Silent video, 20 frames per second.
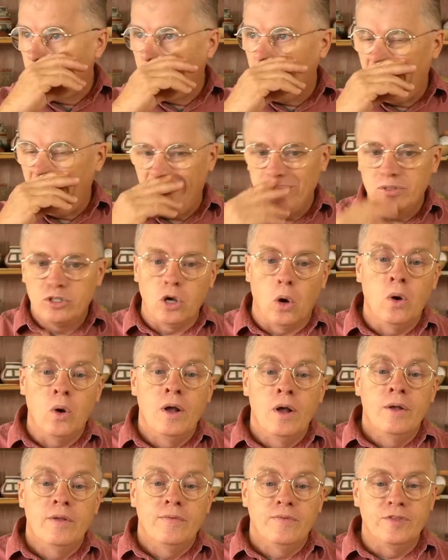Um, so
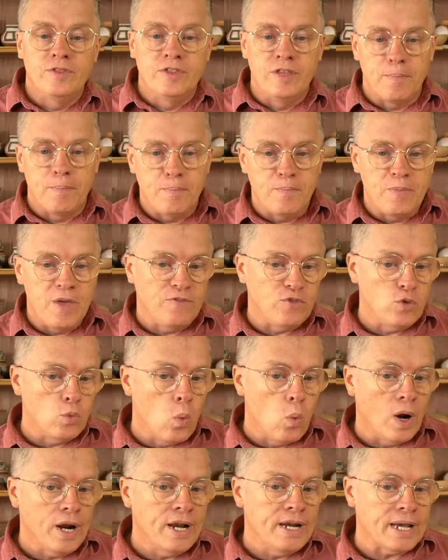the if you
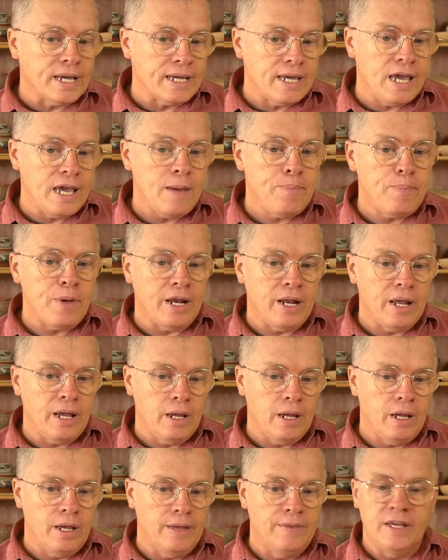wanted to keep it,
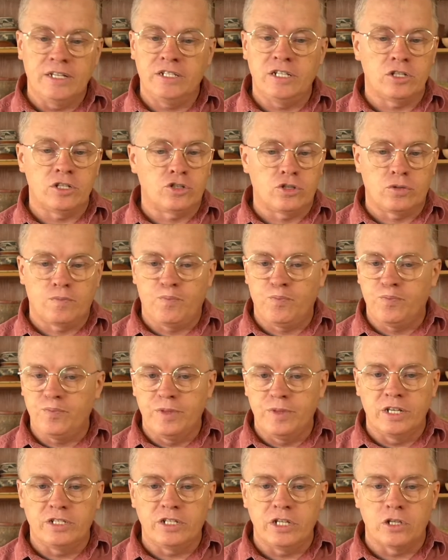and this is
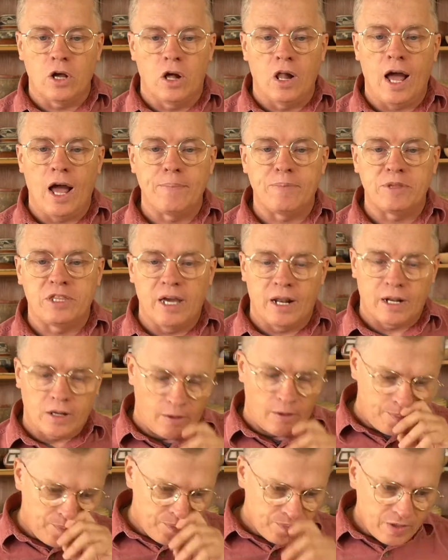this is all hypothetical,
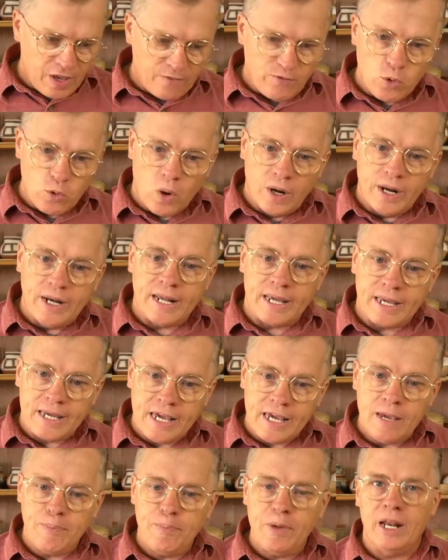if you wanted to
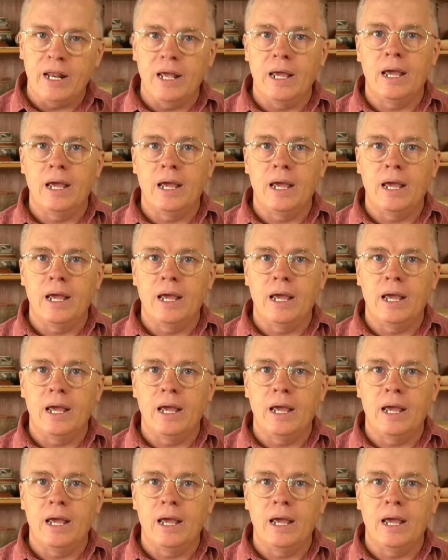keep it